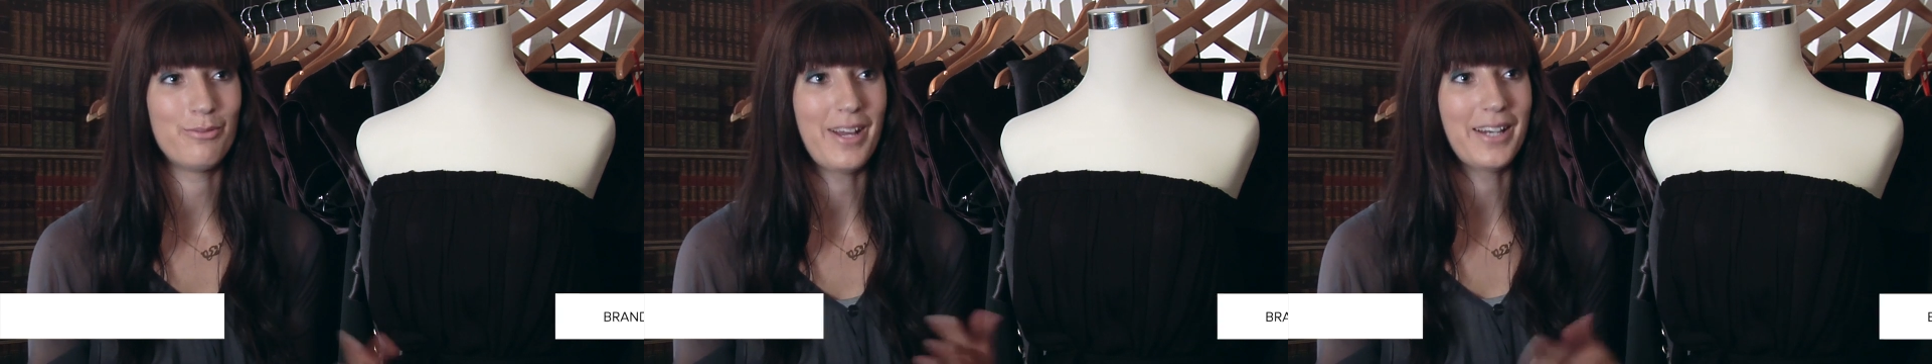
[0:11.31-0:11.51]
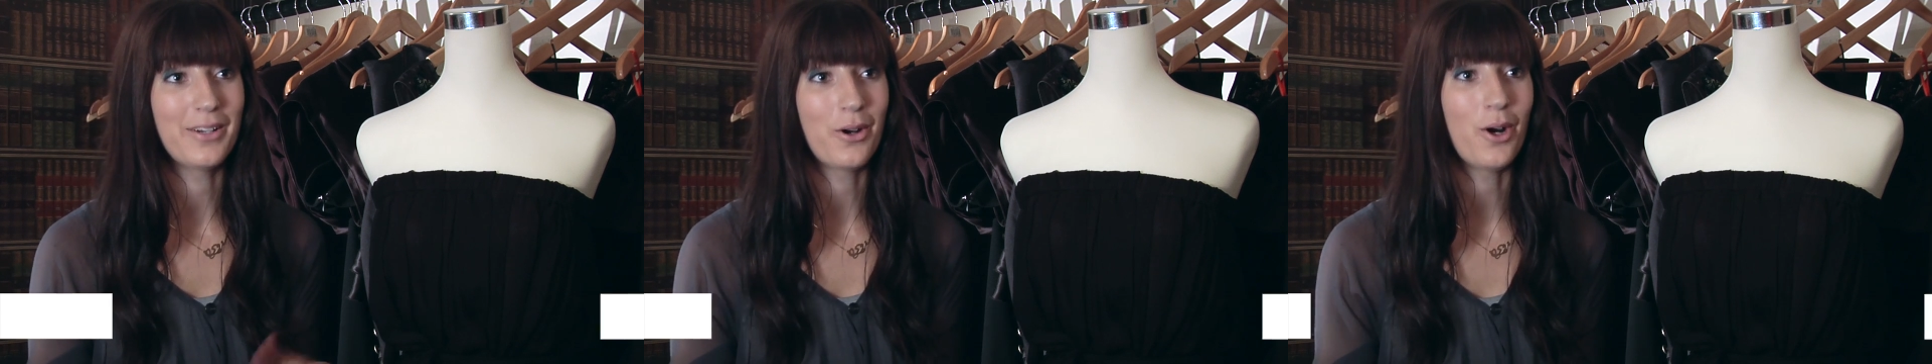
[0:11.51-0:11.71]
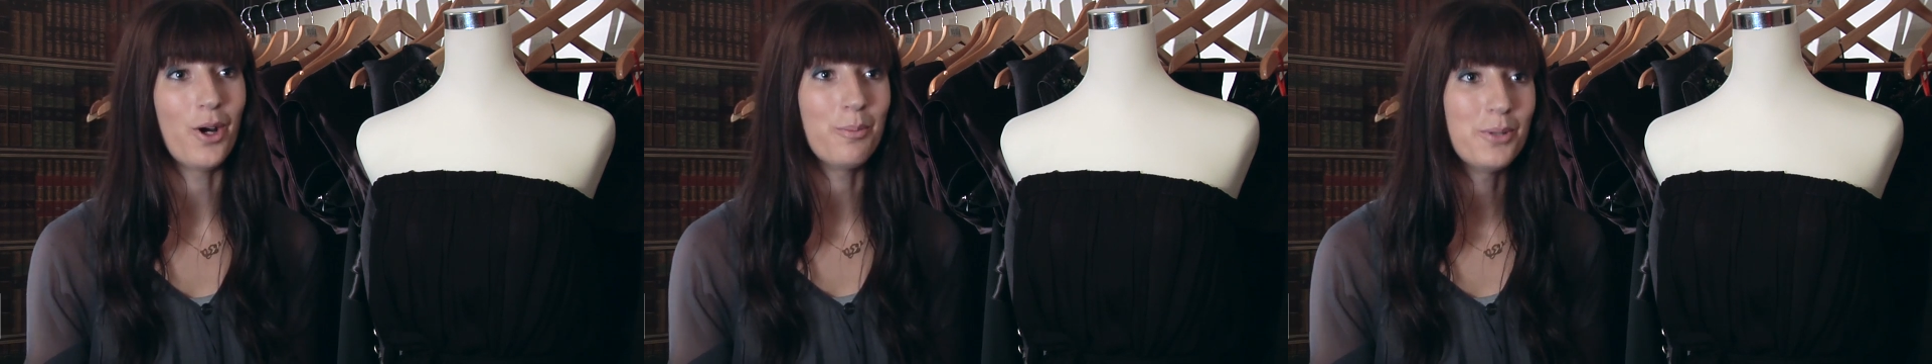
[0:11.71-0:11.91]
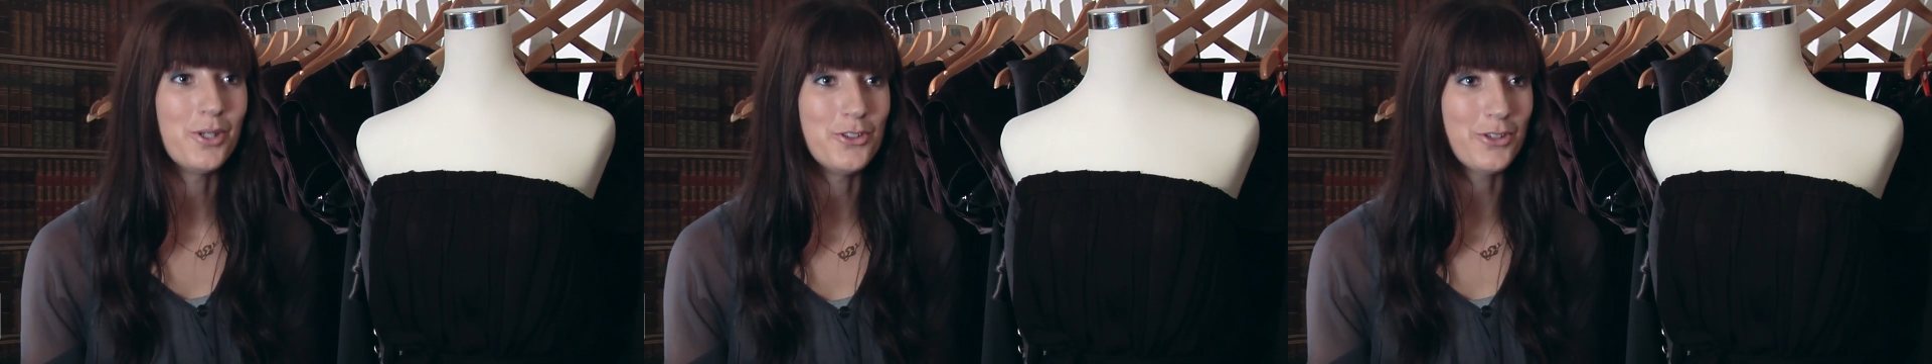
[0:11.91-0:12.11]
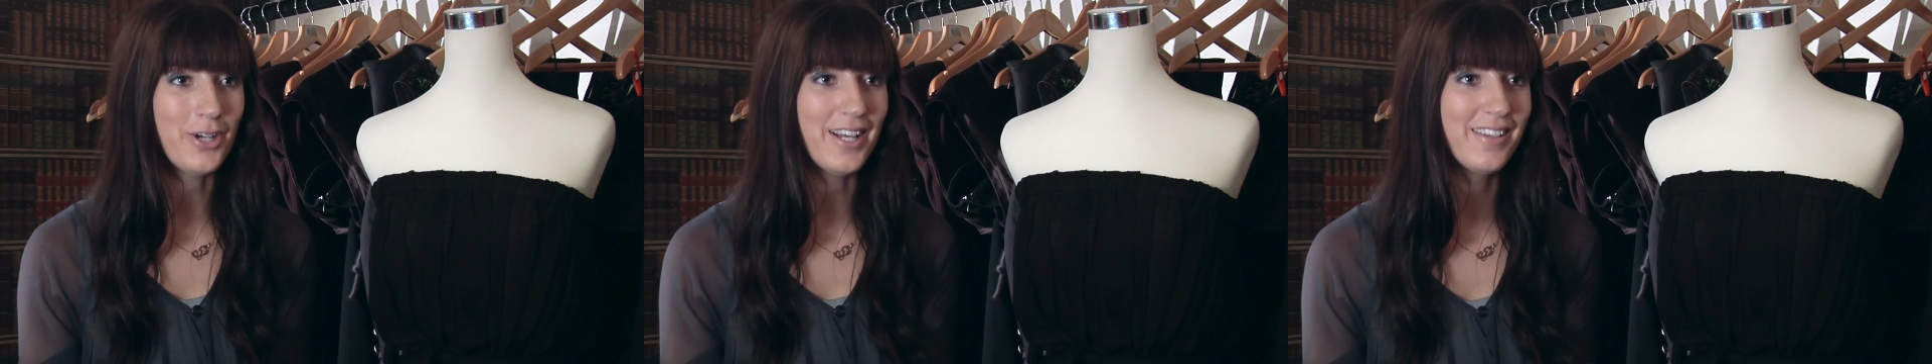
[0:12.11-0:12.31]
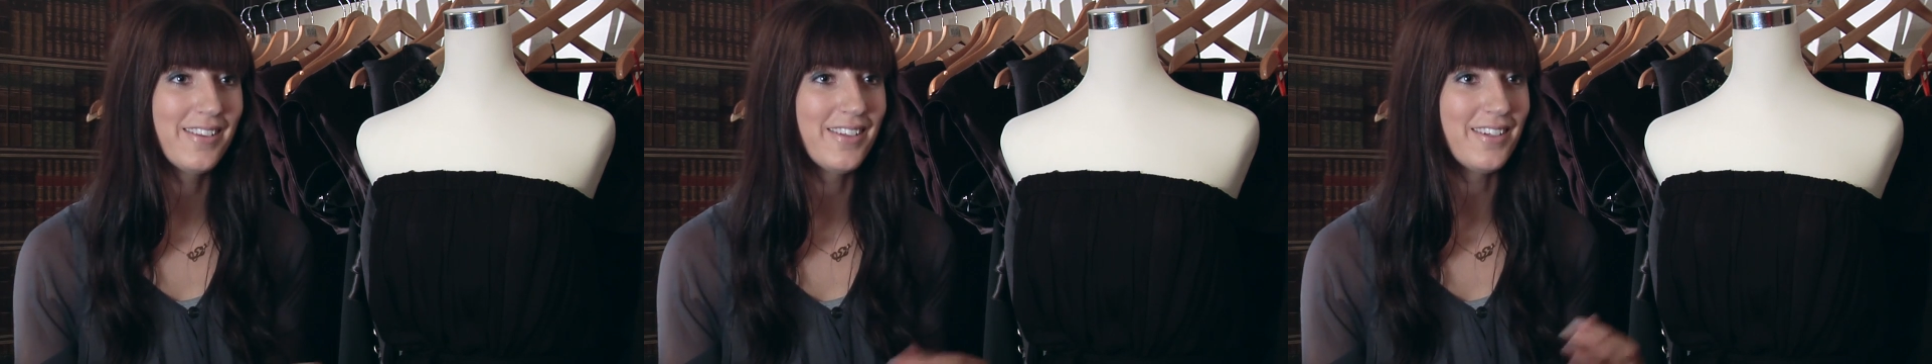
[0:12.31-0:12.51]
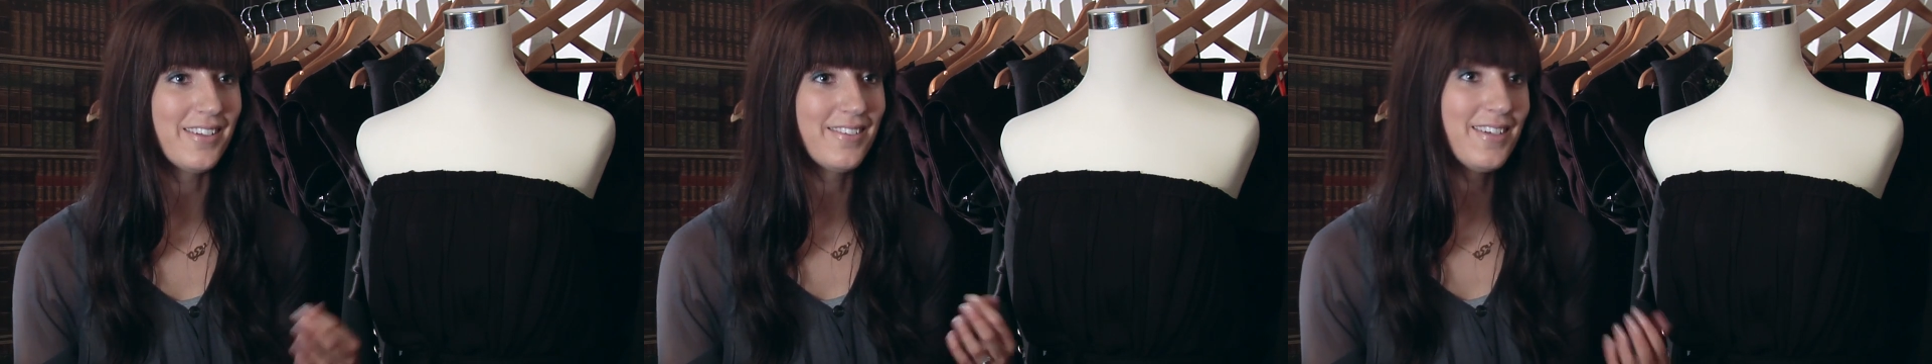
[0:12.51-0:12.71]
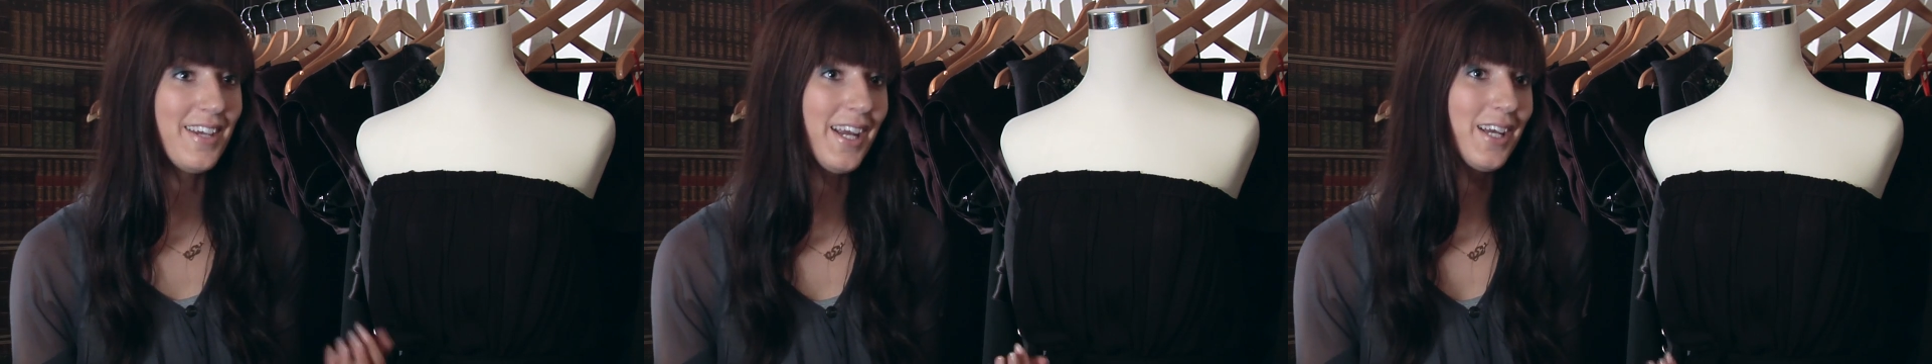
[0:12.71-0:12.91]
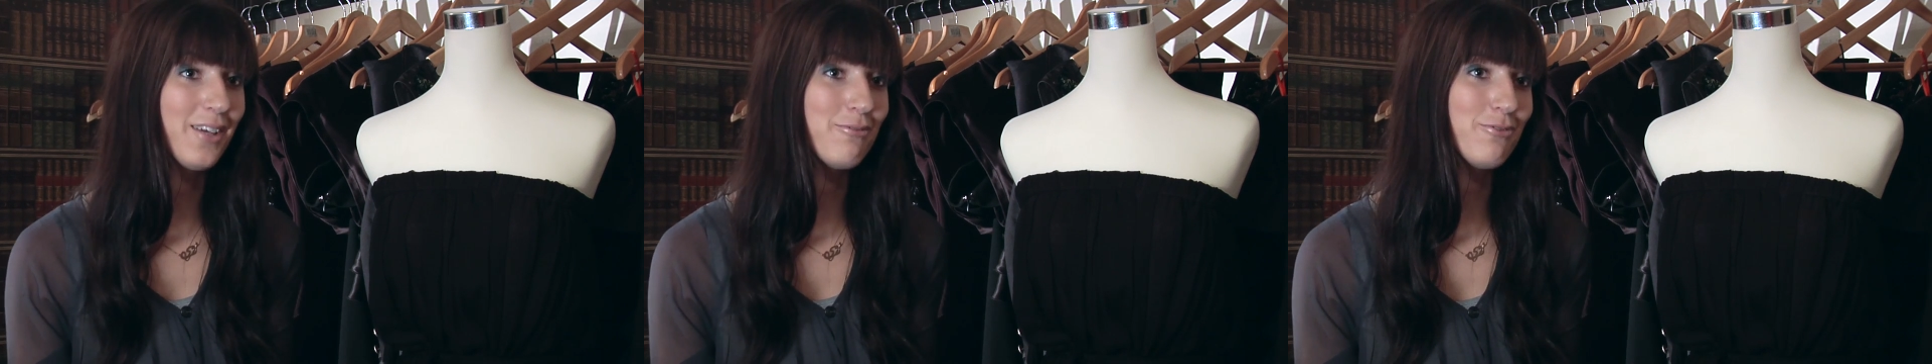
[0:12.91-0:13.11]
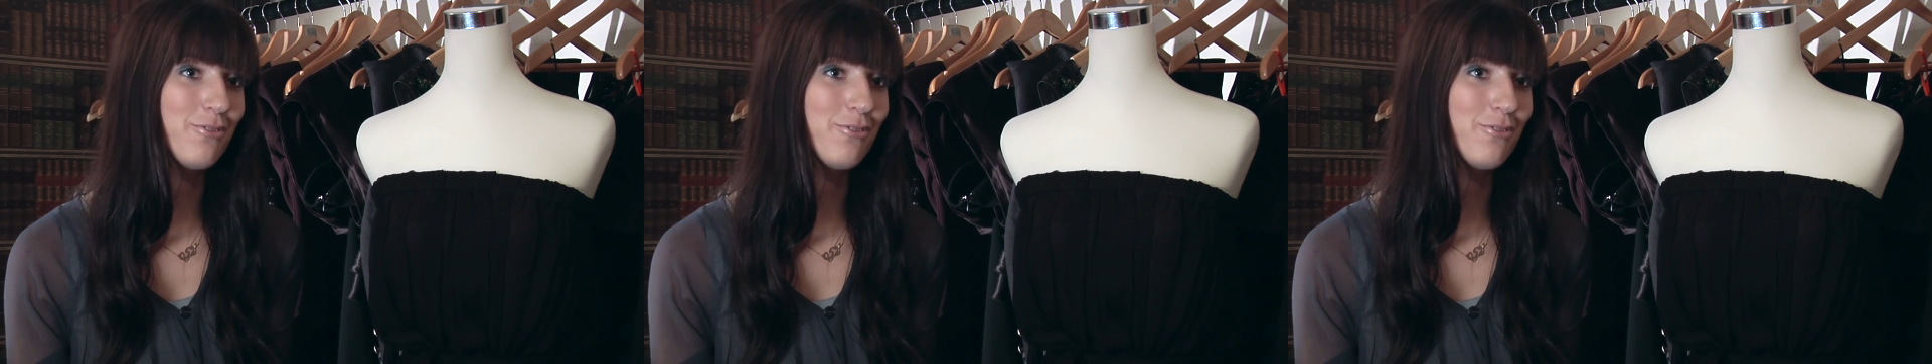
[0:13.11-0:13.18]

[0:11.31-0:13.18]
red carpet dress that it's taken